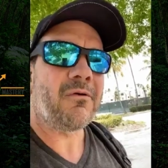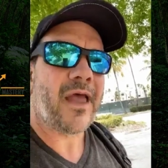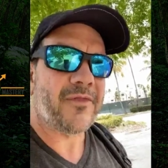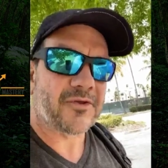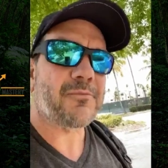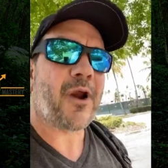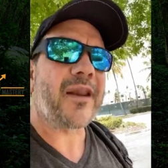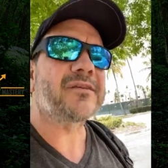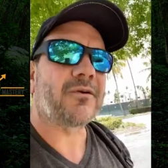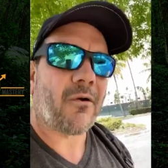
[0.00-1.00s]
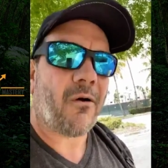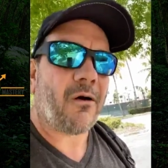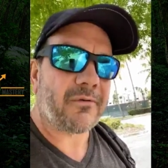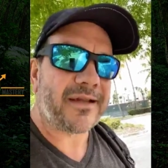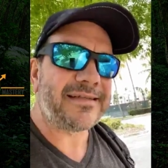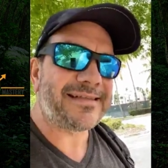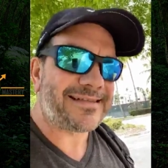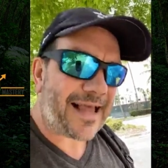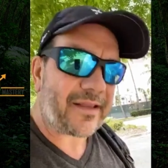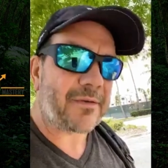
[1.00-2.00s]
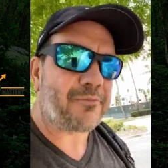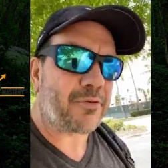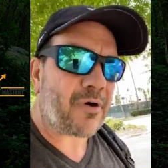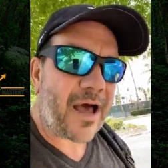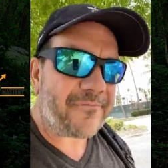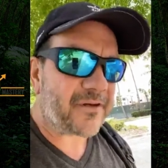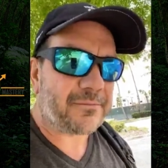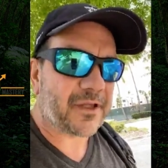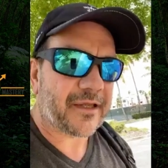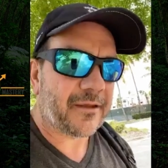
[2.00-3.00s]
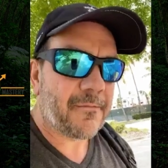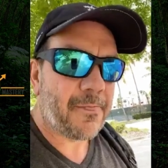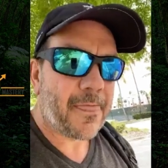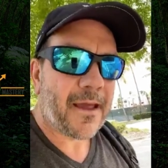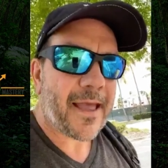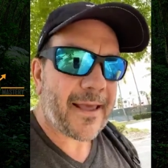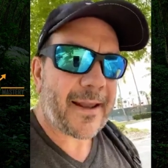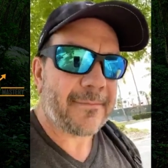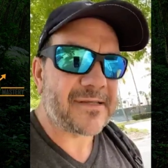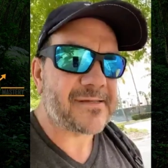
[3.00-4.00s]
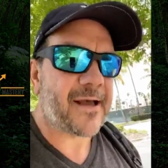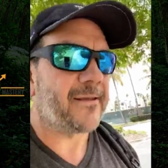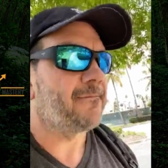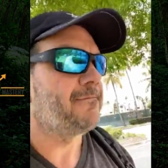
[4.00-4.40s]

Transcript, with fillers: and those products are already selling profitably at Amazon.